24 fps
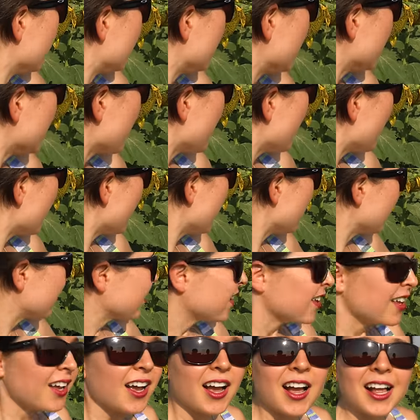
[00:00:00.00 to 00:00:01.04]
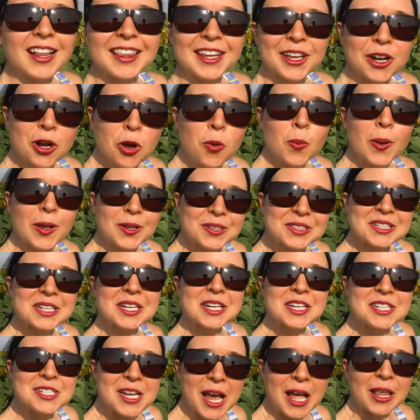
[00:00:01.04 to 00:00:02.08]
They're a little
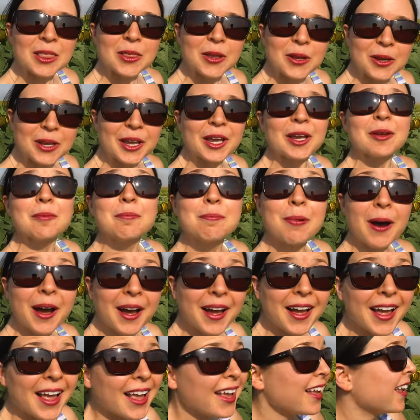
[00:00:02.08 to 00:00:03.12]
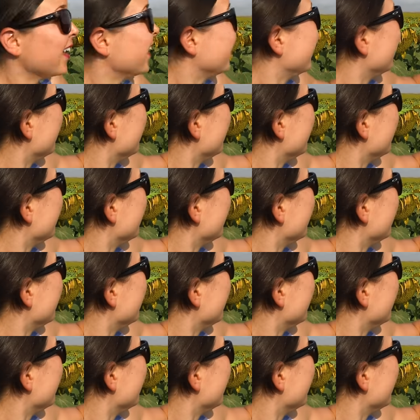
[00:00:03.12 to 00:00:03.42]
wilty and dead looking, but